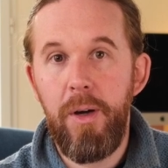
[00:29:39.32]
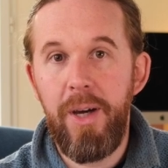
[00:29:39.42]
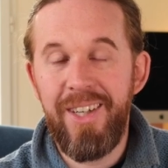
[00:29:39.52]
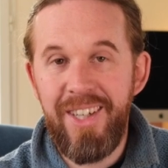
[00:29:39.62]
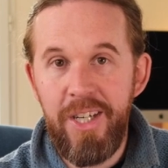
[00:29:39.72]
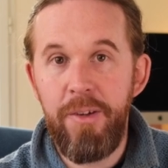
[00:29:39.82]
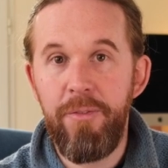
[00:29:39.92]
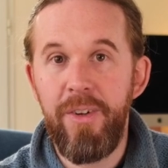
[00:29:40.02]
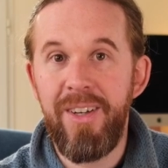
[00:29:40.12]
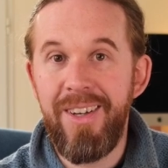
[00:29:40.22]

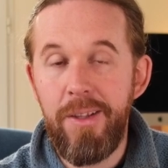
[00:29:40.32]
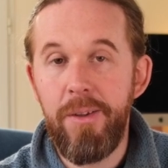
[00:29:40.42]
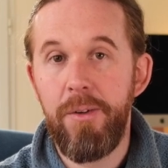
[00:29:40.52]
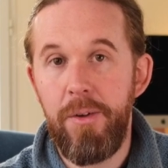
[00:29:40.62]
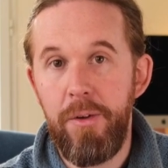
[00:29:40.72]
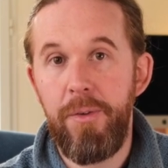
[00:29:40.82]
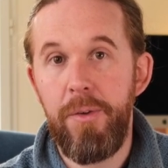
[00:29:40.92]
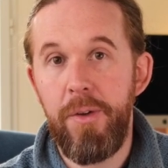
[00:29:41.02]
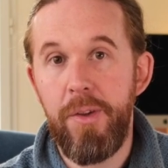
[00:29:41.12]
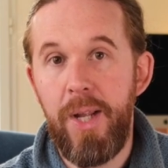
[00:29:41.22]
achieve a decent enough
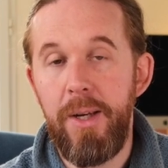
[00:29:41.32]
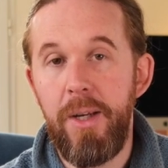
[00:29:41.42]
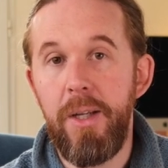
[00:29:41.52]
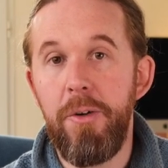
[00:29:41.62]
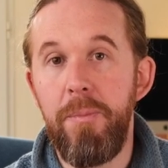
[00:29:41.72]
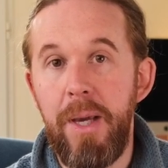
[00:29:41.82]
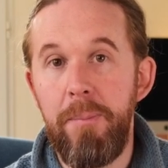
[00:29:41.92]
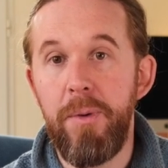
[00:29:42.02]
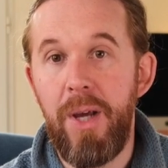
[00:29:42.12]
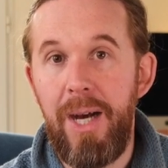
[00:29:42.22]
understanding to be
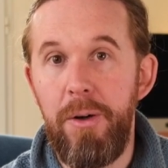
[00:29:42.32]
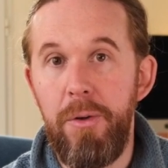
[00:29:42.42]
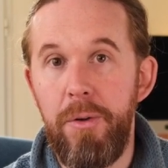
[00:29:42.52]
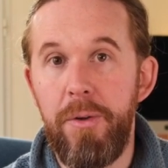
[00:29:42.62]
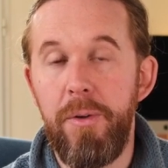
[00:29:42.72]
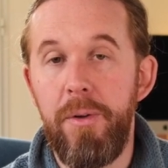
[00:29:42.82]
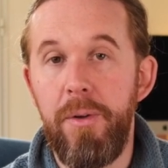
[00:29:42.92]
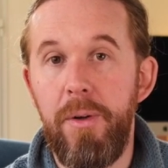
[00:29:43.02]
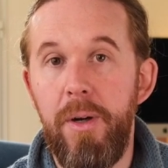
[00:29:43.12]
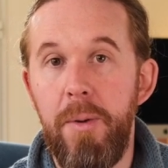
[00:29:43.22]
able to hold
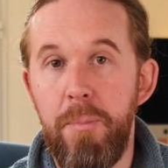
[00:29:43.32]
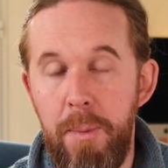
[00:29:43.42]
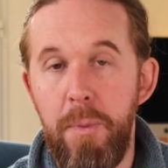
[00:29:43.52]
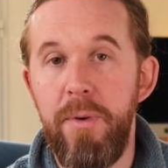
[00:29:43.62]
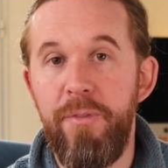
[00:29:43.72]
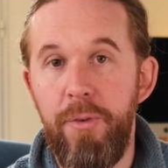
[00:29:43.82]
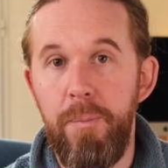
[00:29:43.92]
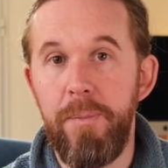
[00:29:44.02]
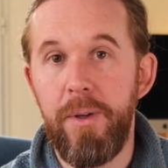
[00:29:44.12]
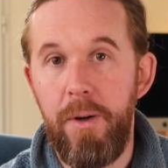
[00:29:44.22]
a proper
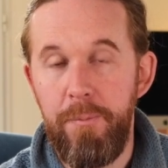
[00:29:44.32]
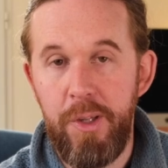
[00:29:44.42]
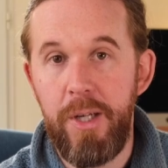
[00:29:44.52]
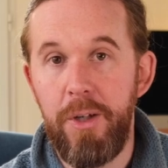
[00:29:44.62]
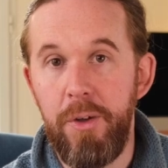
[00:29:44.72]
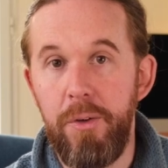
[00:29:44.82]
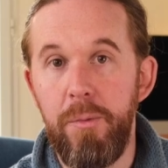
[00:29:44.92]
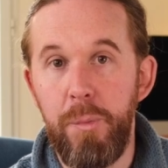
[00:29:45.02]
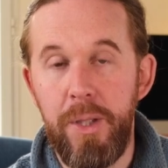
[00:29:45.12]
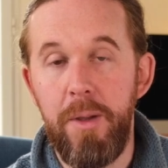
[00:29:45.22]
informed conversation
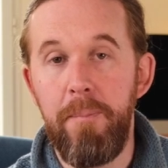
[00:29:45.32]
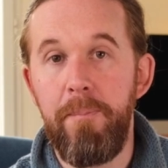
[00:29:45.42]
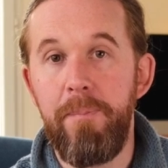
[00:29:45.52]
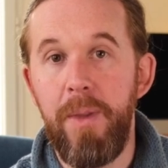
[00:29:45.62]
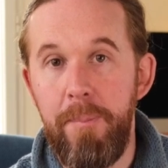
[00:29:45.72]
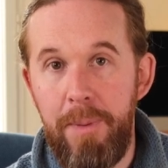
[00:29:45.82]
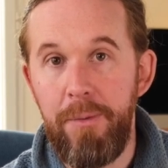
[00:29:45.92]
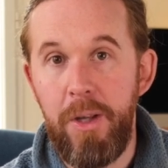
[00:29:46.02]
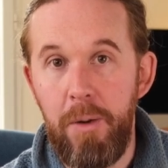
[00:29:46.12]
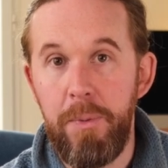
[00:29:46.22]
with them
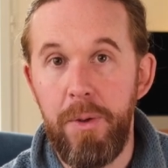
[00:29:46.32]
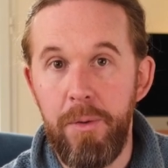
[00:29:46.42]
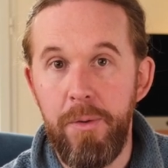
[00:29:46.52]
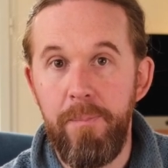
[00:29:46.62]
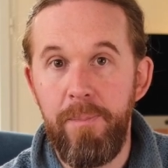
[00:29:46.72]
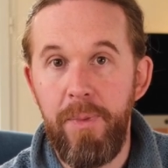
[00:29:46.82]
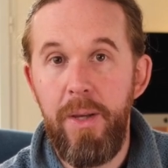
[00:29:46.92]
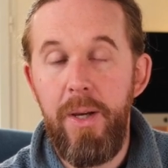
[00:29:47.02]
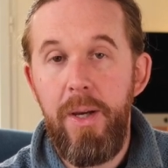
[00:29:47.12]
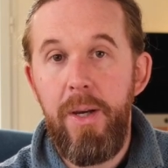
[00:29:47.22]
about the options.
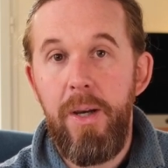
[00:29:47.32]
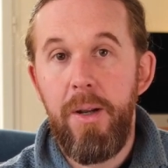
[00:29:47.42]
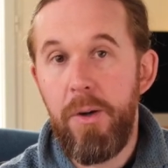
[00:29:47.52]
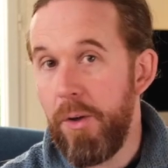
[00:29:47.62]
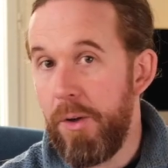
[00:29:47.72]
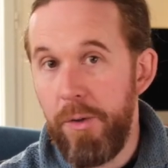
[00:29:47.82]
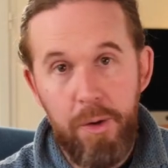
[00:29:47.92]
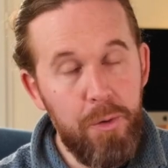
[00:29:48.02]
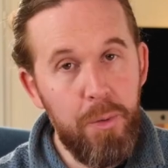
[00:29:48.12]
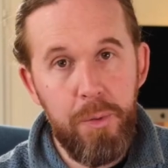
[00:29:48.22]
Doctors
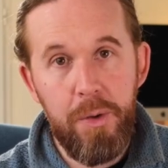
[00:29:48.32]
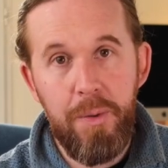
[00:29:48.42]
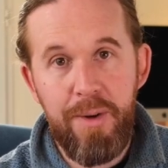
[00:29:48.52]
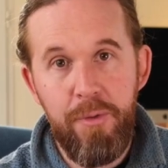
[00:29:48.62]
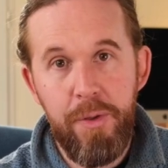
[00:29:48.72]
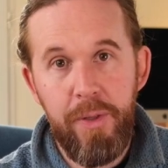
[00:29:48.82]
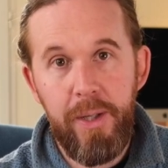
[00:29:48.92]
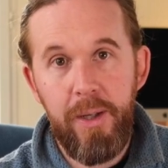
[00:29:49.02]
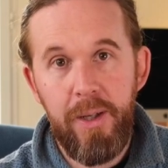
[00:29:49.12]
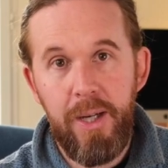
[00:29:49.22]
don't always know
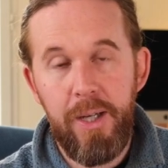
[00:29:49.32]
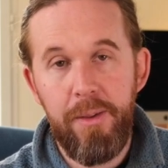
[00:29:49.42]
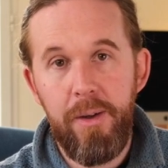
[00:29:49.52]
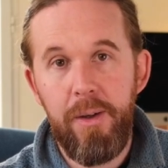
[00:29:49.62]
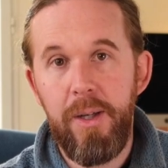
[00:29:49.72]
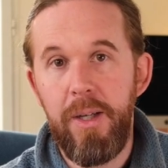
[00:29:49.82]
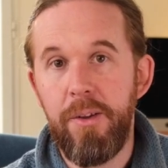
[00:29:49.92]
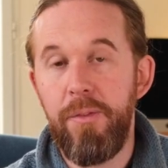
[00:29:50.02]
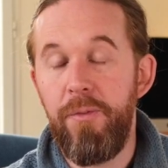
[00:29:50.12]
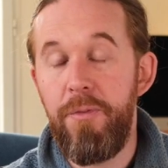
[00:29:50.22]
everything either.
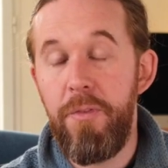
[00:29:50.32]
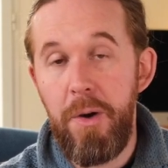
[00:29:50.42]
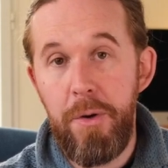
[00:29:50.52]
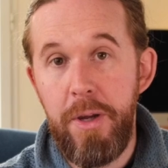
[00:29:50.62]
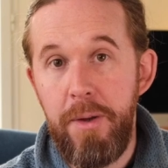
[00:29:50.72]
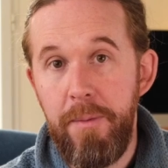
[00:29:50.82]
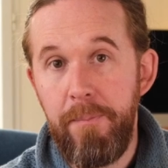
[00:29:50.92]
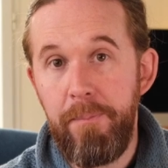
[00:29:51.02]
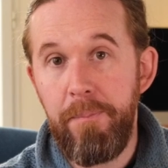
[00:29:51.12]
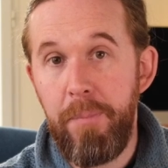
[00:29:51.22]
It's very
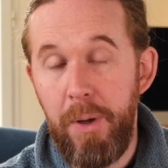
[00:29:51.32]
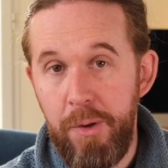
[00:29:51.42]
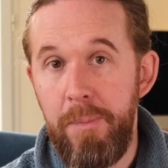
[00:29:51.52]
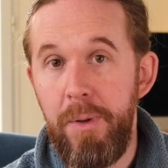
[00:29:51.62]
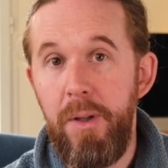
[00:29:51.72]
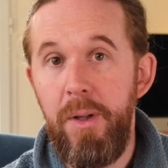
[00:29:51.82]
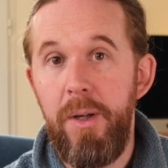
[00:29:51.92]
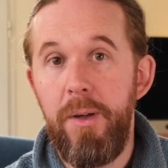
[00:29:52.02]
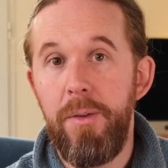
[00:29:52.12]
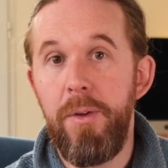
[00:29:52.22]
possible
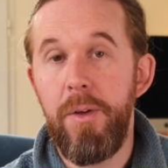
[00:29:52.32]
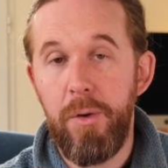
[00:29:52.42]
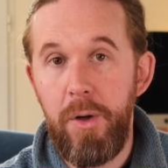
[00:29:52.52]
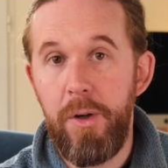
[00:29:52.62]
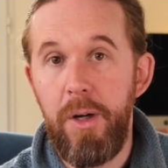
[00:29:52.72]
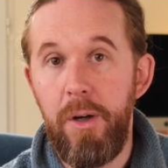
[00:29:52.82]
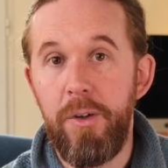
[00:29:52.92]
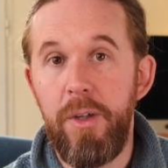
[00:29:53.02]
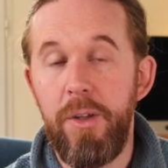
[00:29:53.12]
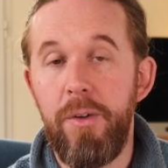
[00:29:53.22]
that your
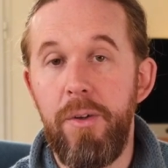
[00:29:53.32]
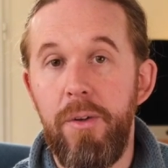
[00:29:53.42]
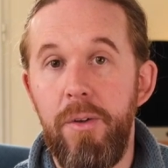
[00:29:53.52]
cardiologist